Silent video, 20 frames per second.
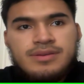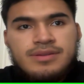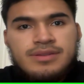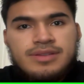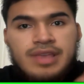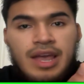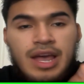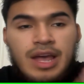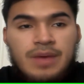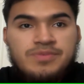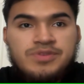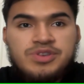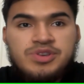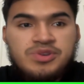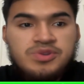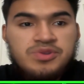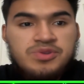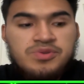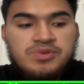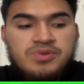top
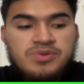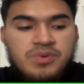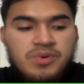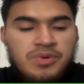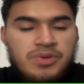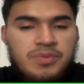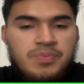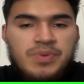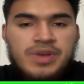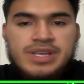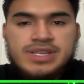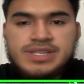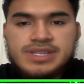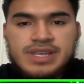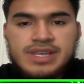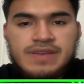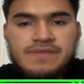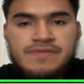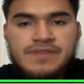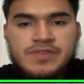two or the best
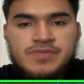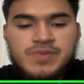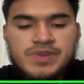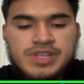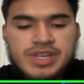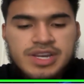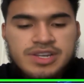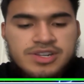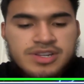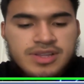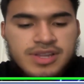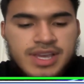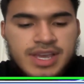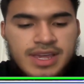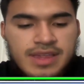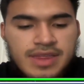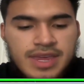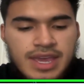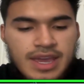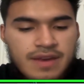defense potentially
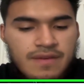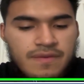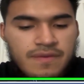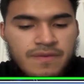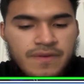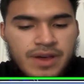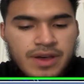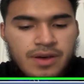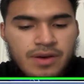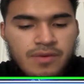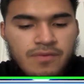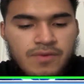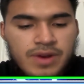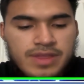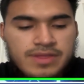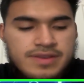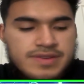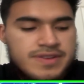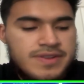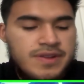in the NFL,
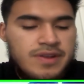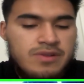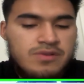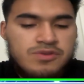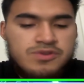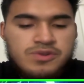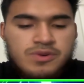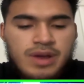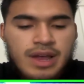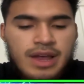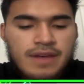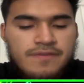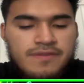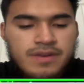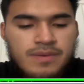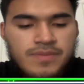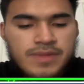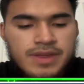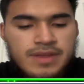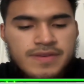right? The Steelers will have
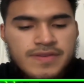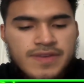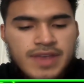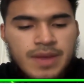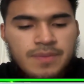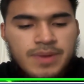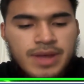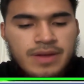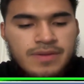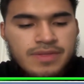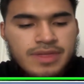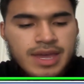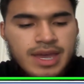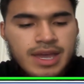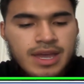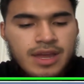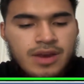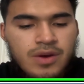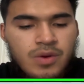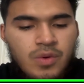something to say about
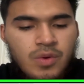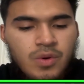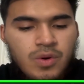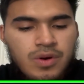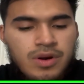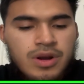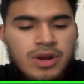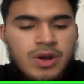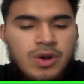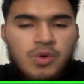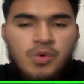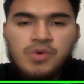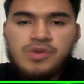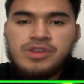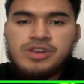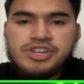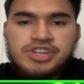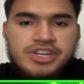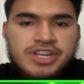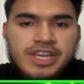that, or or
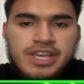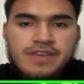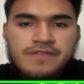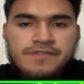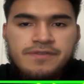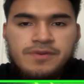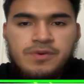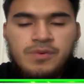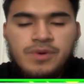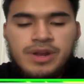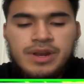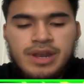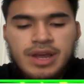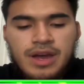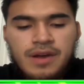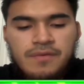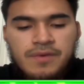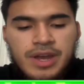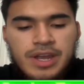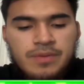the Chiefs or
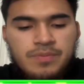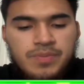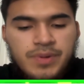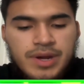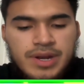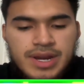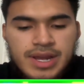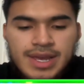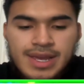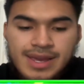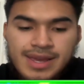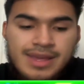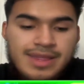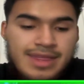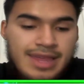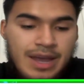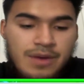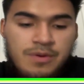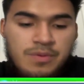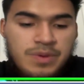whatnot, right? But
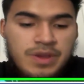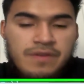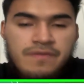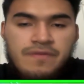that would be a